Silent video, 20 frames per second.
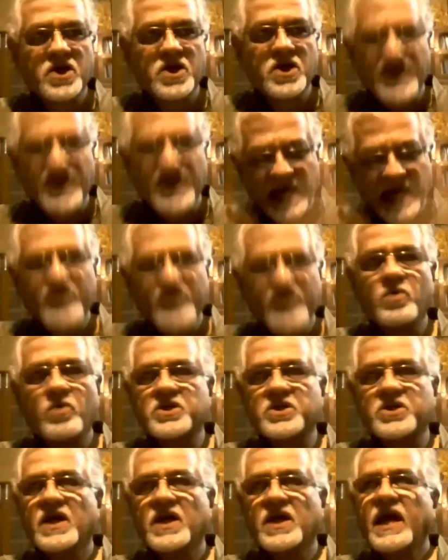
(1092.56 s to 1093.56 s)
a
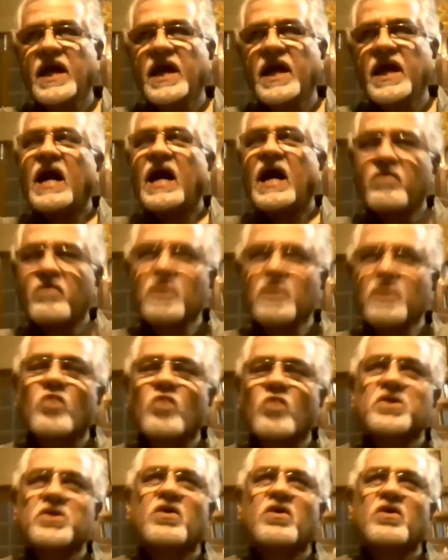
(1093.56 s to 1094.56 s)
language. I wouldn't
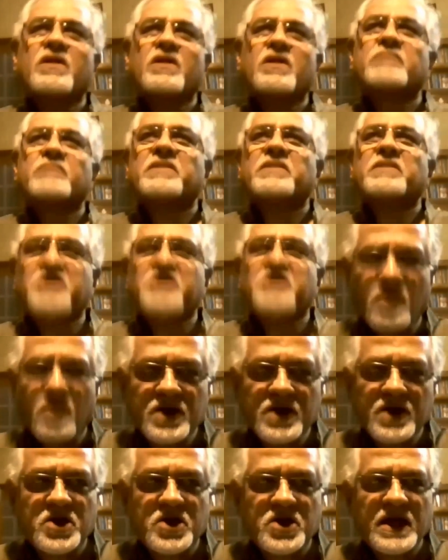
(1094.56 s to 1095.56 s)
want to call it a
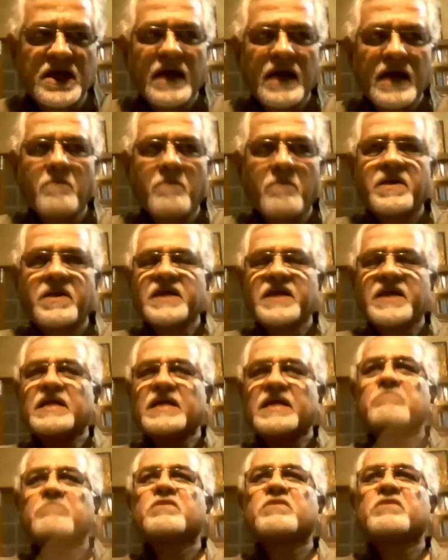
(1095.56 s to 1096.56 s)
methodology, but a
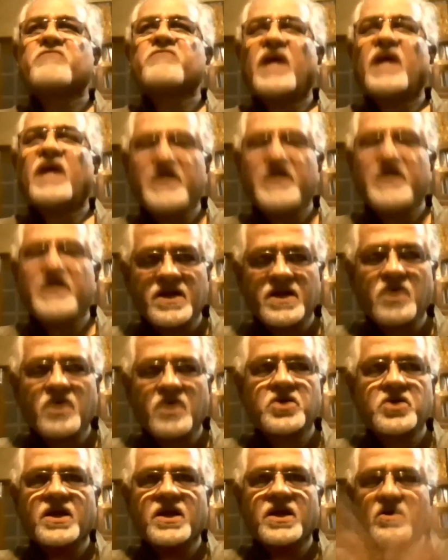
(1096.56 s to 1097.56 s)
number of
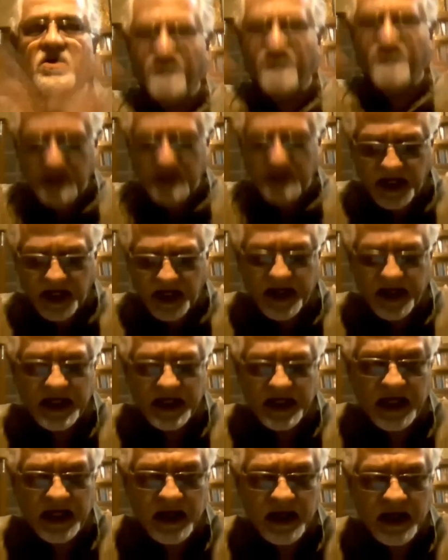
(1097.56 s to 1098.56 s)
ideological or
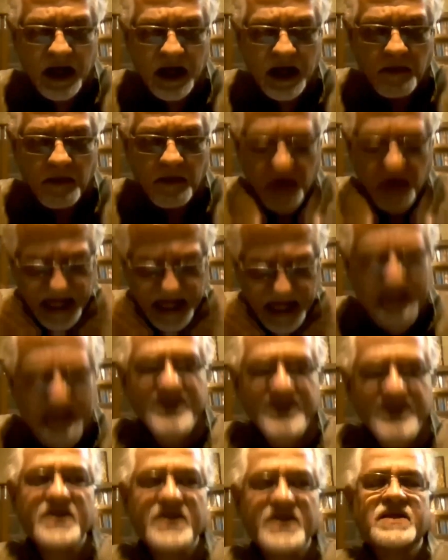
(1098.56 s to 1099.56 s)
theoretical
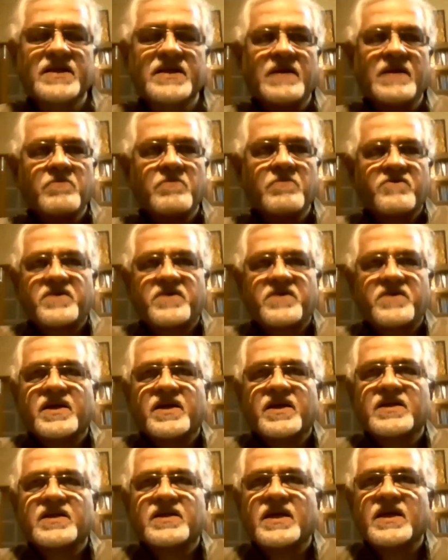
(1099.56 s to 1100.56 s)
modalities, a number of
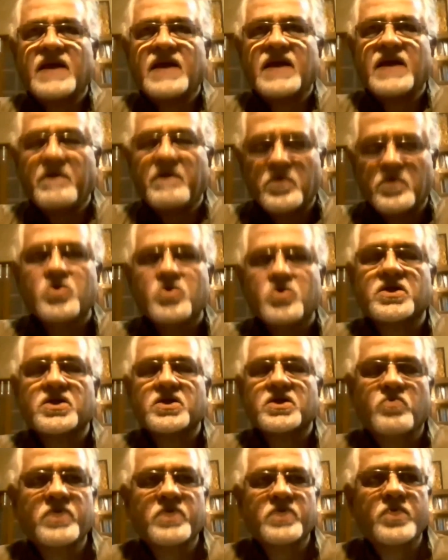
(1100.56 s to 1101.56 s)
theoretical
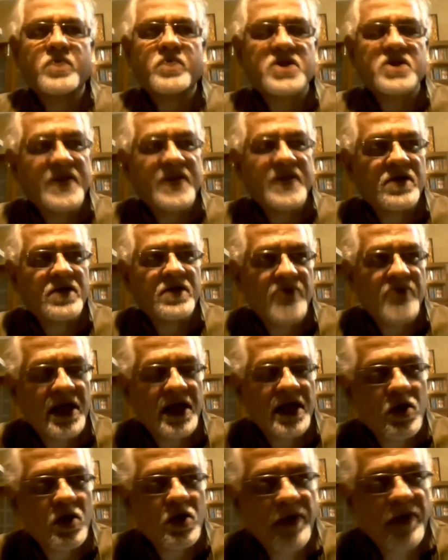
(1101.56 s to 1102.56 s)
approaches with which that
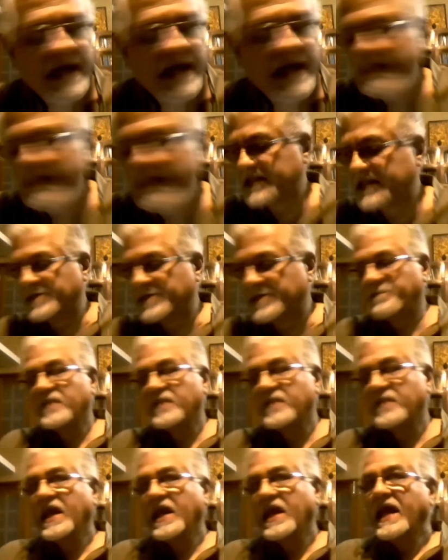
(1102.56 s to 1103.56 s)
critique could be conducted.
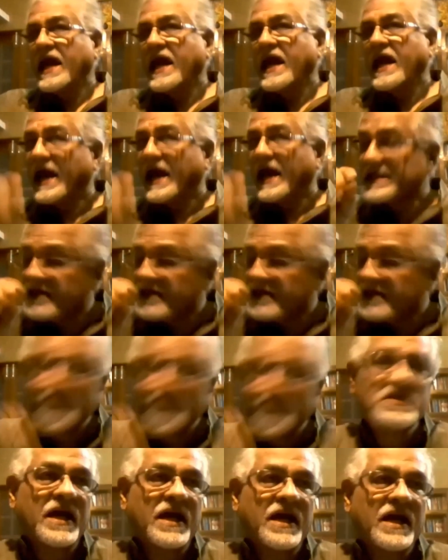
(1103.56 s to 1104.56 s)
At the
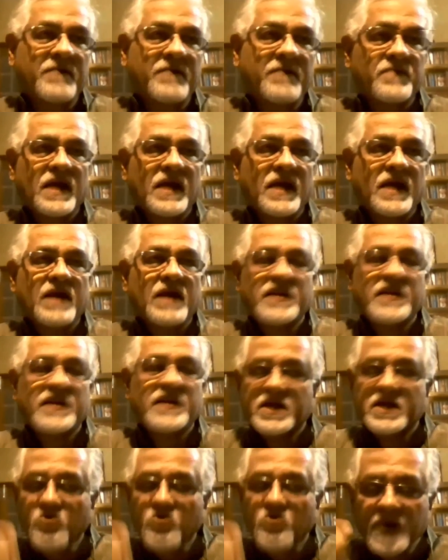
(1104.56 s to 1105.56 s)
same time, there
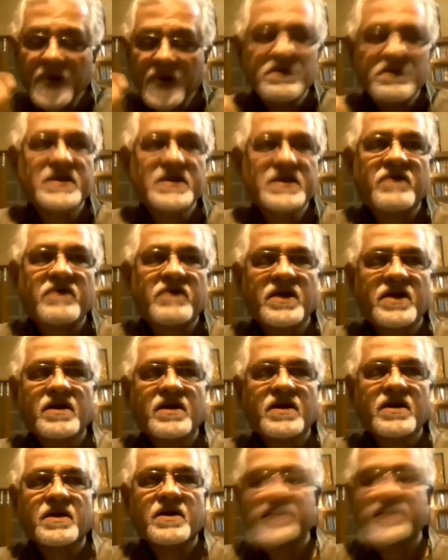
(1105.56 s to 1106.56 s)
is one
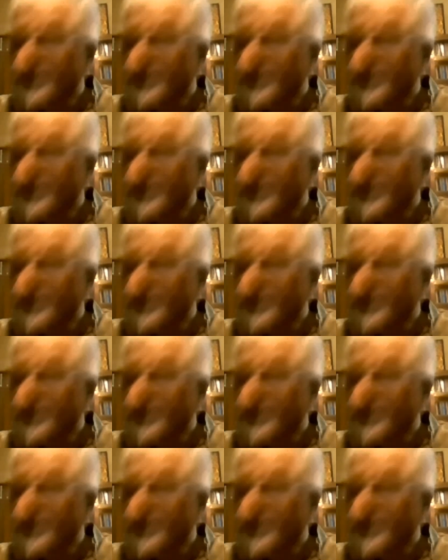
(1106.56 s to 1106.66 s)
misgiving, there are a